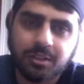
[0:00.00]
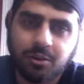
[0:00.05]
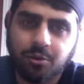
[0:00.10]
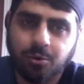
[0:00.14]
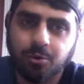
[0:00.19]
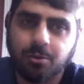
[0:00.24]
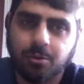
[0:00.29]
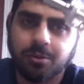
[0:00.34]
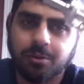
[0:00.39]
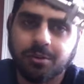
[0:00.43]

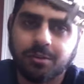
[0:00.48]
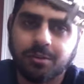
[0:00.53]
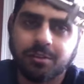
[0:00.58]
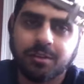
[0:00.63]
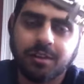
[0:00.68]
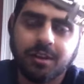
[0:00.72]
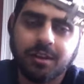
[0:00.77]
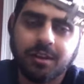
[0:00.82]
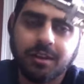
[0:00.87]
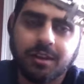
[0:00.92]
cool
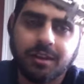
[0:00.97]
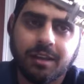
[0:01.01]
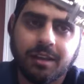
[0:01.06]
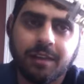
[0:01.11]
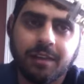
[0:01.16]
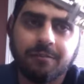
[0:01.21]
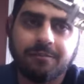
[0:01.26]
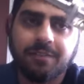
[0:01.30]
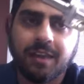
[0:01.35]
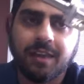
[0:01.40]

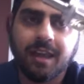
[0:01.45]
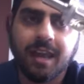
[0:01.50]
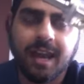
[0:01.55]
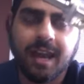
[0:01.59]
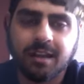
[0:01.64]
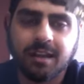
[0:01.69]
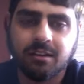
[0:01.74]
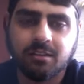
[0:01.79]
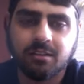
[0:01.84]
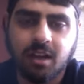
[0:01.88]
if they
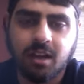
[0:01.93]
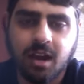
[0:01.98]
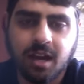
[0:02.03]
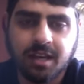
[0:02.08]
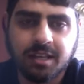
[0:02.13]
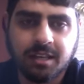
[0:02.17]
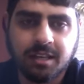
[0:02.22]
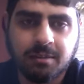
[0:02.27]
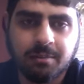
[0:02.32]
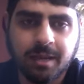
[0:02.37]
had a
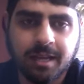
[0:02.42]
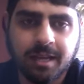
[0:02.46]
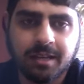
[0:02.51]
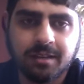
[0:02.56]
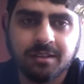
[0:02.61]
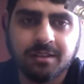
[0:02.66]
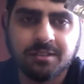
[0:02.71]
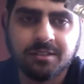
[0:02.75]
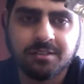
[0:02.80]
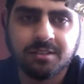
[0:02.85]
locking
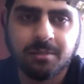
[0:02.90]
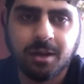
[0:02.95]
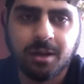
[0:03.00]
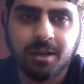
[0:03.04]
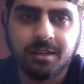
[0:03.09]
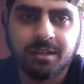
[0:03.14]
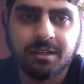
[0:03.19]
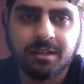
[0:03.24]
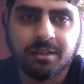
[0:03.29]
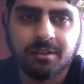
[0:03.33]
mechanism
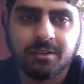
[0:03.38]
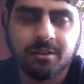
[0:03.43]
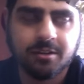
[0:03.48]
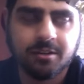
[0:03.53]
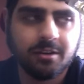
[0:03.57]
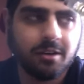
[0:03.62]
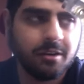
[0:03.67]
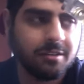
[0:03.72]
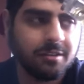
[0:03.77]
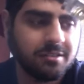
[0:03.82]
on
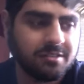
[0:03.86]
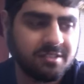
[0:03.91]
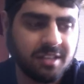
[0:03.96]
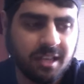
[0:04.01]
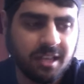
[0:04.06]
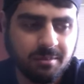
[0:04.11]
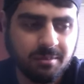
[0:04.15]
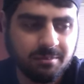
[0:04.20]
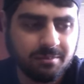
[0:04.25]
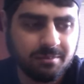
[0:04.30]
here,
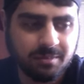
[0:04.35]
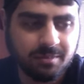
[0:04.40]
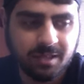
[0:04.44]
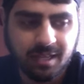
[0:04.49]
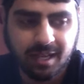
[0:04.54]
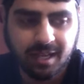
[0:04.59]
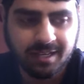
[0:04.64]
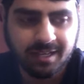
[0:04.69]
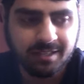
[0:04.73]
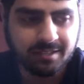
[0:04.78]
same
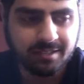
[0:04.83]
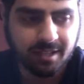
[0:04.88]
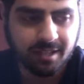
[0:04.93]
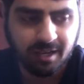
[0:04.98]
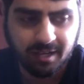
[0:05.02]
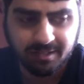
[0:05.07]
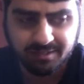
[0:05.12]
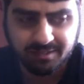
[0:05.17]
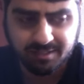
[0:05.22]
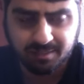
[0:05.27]
kind of
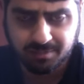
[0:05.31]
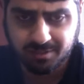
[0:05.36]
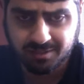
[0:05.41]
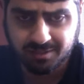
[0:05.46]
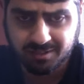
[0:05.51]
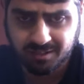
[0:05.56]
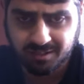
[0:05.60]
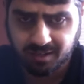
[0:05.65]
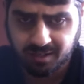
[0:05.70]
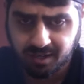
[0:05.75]
concept
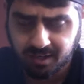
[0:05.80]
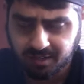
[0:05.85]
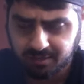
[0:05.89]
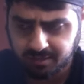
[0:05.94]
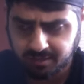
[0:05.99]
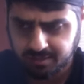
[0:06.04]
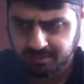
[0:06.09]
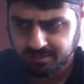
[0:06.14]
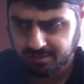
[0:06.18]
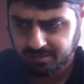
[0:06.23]
as the
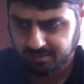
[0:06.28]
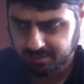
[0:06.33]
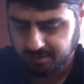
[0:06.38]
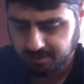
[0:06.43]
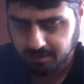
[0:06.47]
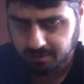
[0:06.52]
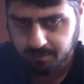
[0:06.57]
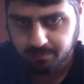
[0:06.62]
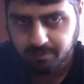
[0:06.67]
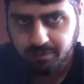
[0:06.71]
Nautilus,
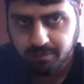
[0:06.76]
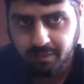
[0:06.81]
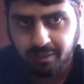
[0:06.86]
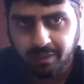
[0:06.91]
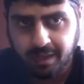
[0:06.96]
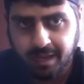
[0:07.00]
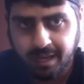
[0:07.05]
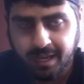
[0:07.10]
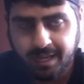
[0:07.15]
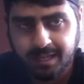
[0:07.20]

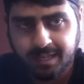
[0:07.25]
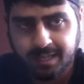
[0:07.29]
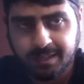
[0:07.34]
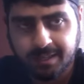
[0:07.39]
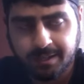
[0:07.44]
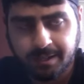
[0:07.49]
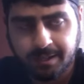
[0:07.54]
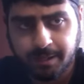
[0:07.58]
that it